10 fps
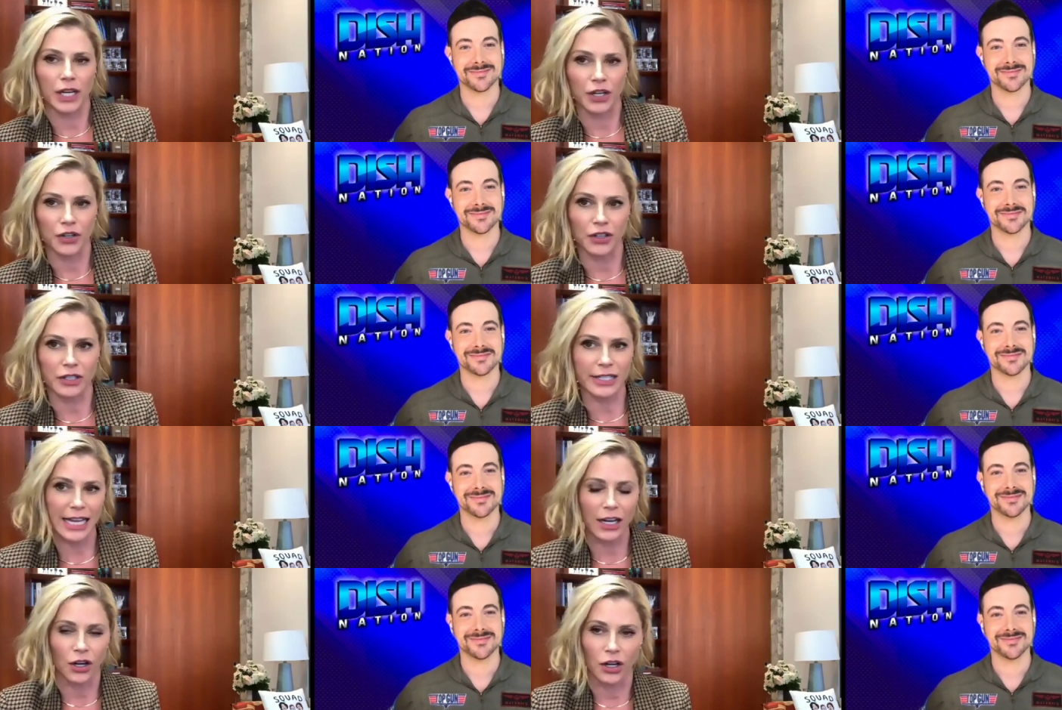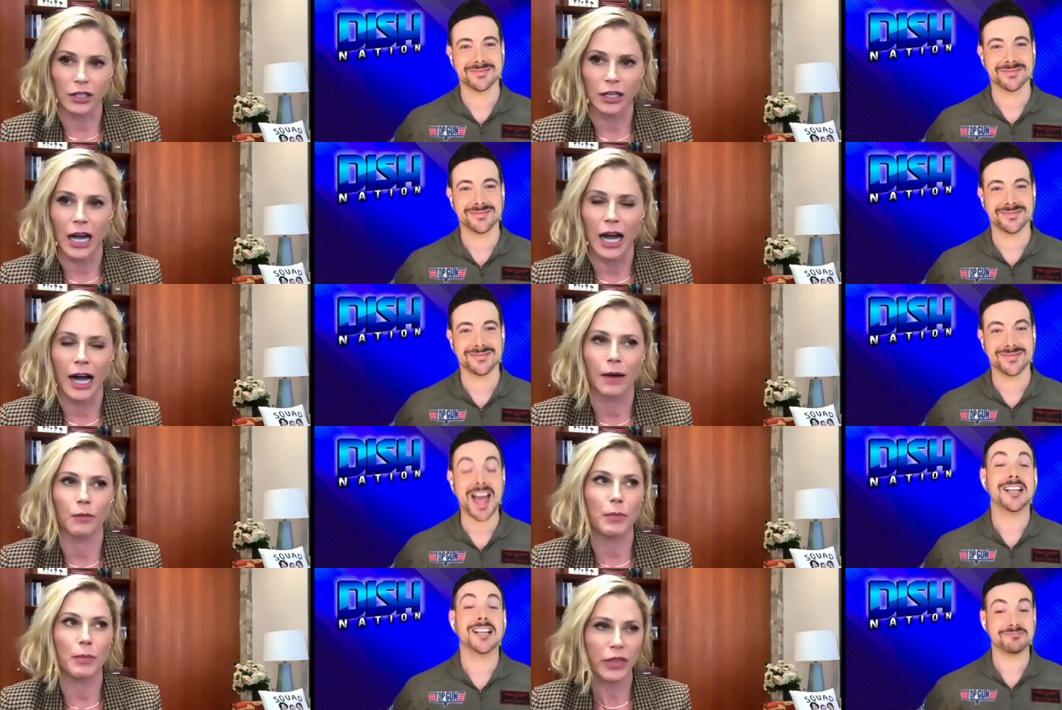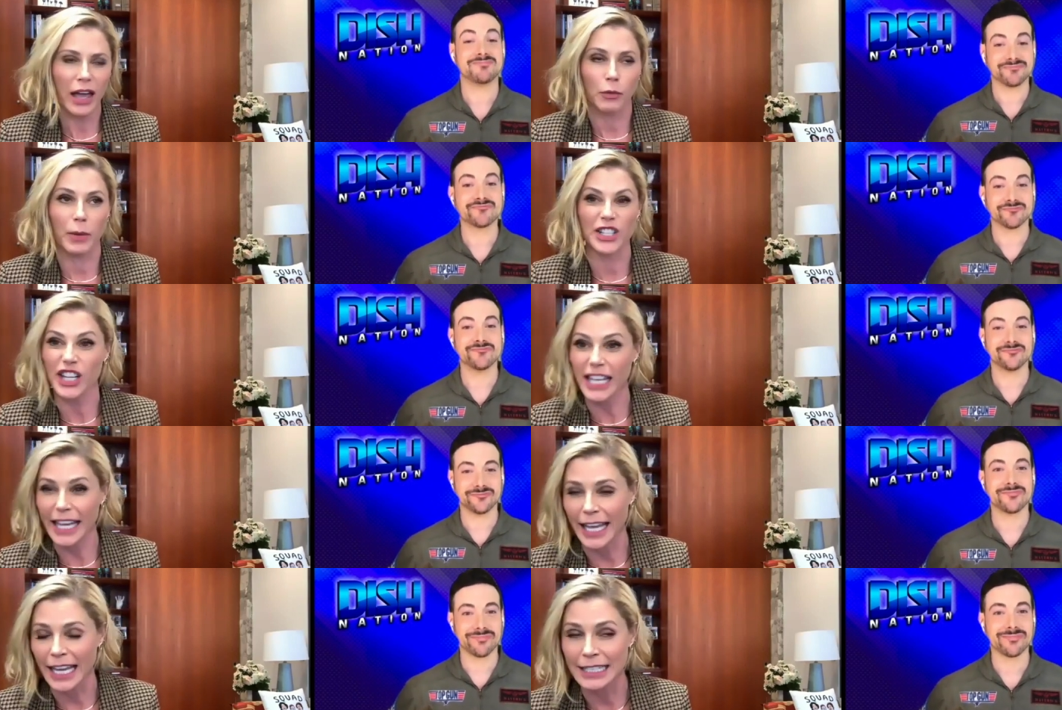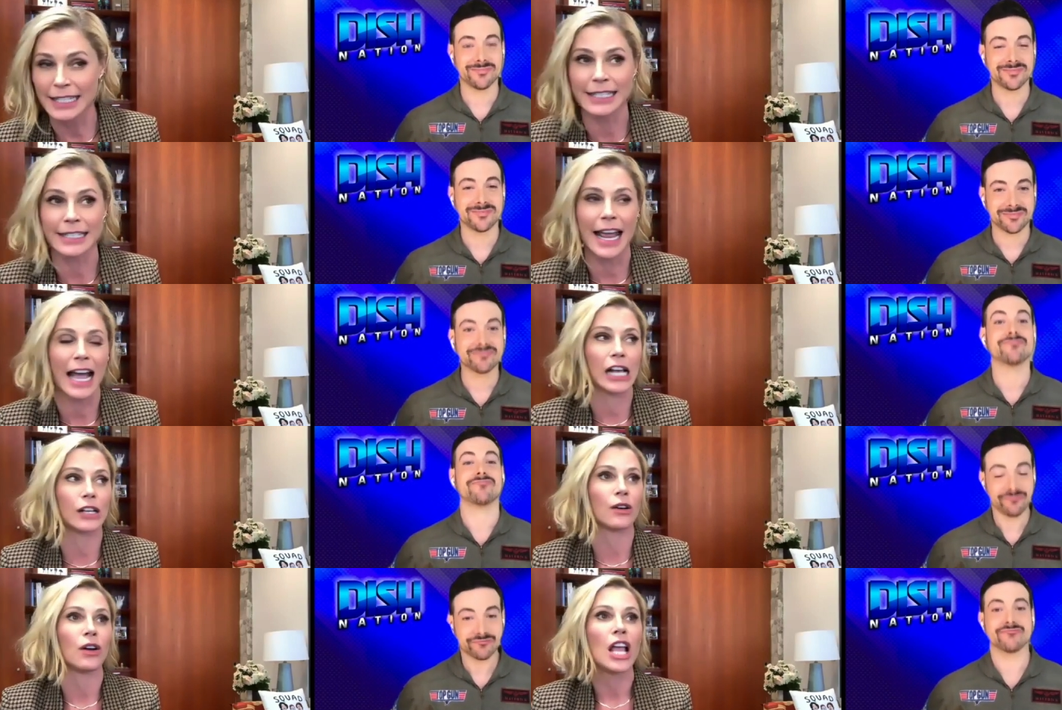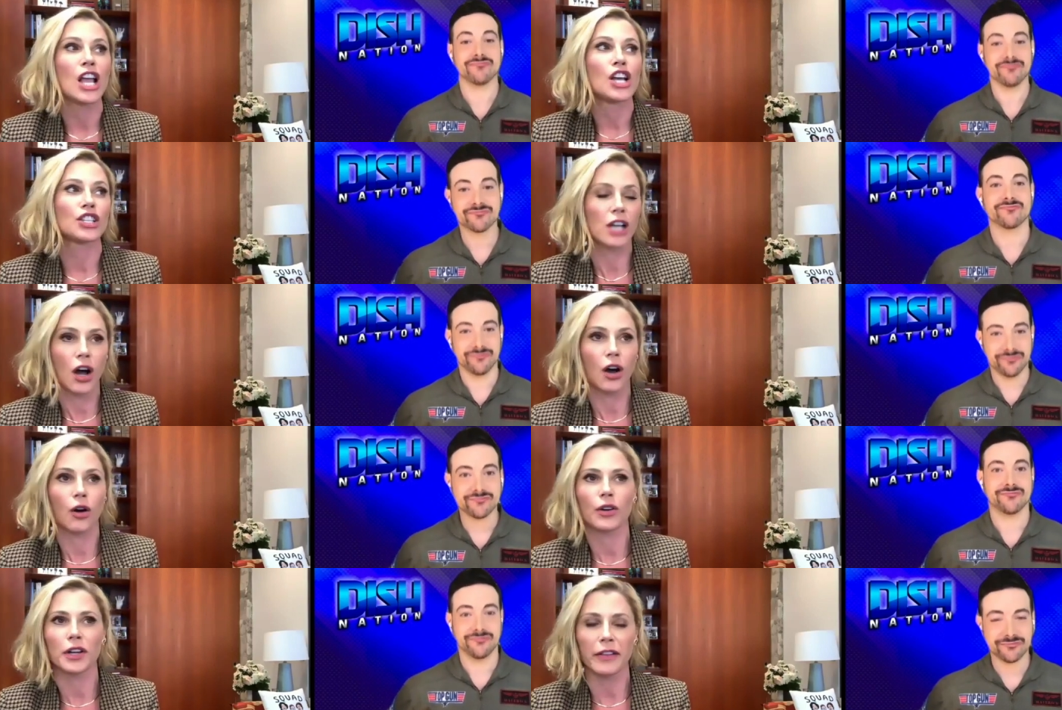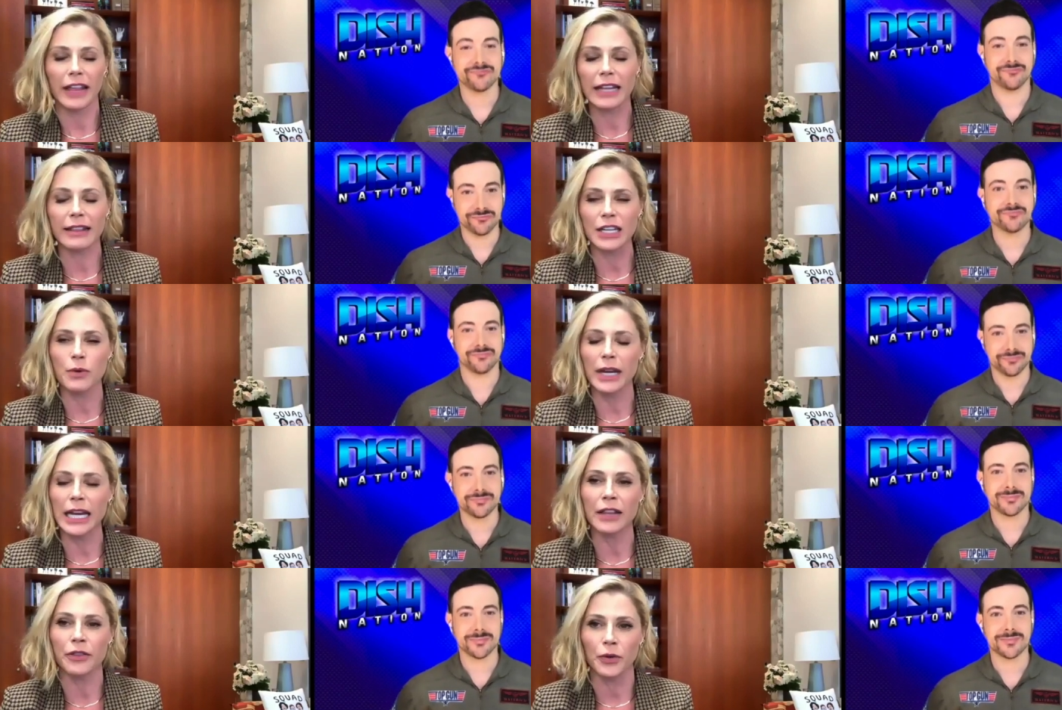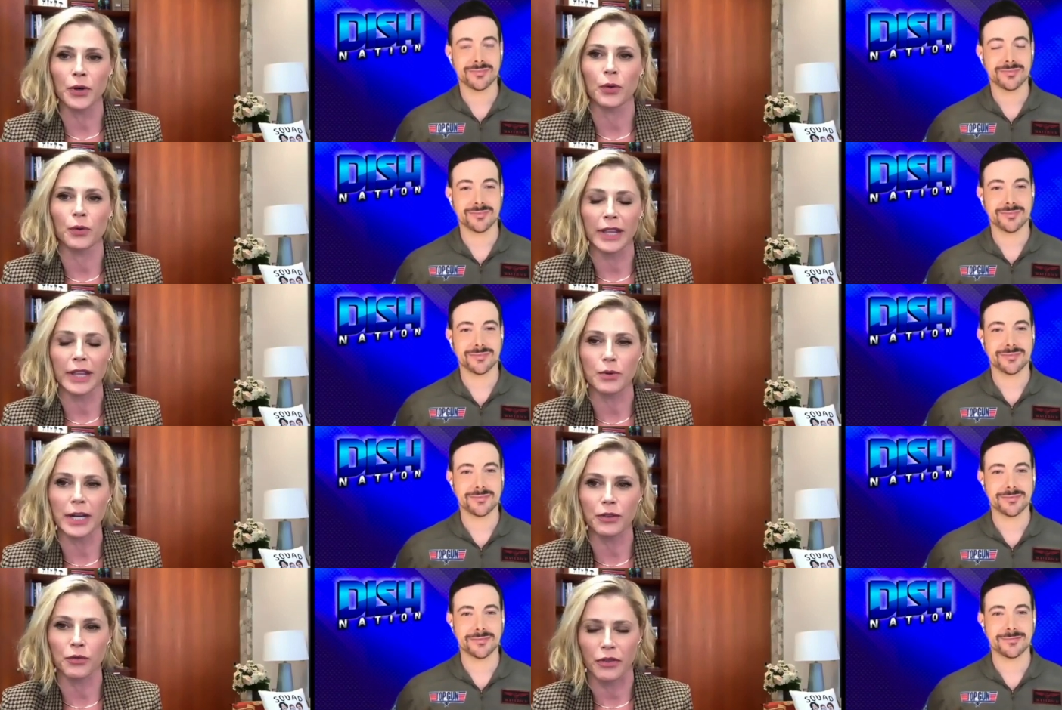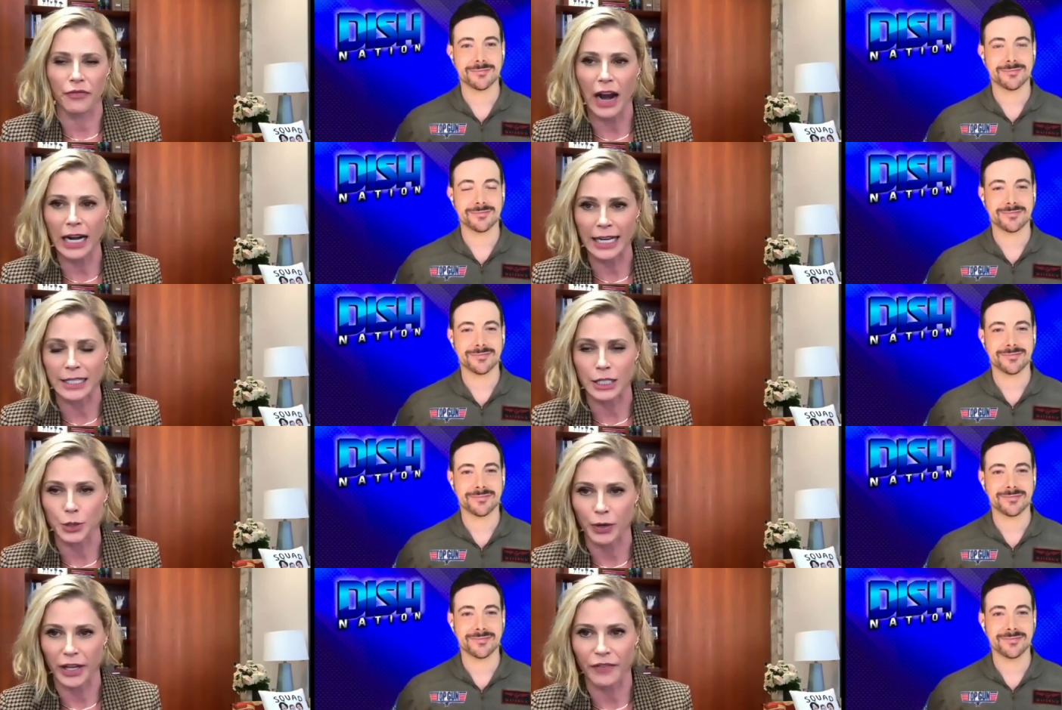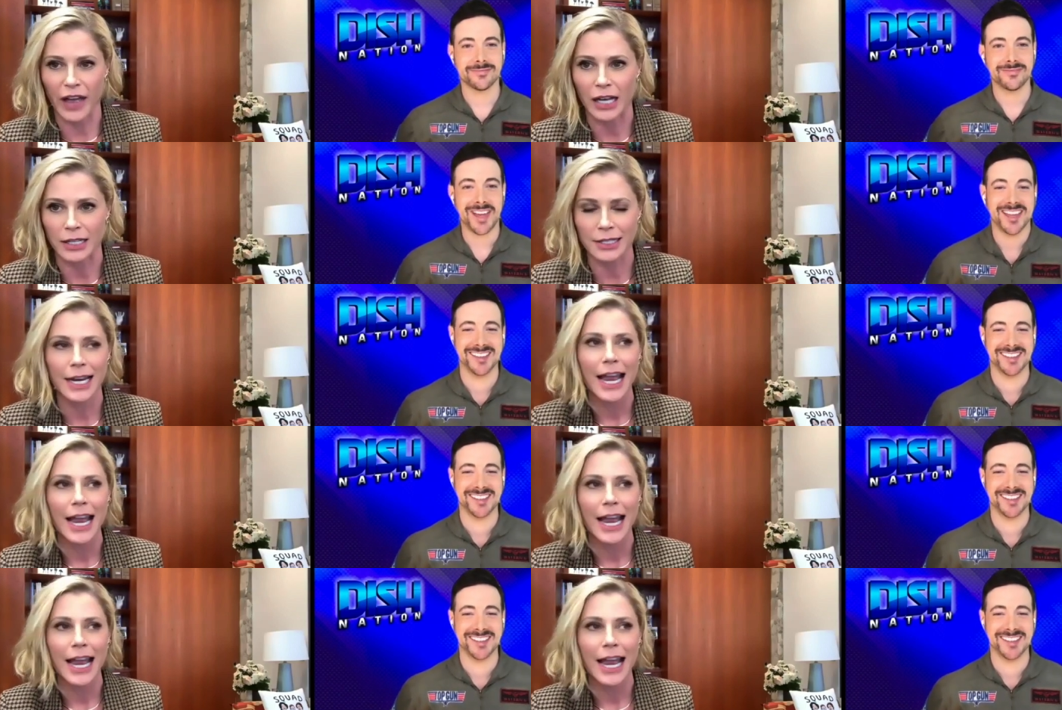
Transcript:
Speaker 1: you're single. Um, we both have a bunch of kids now. So you know, they, they do eat through, they do eat through the finances pretty fast.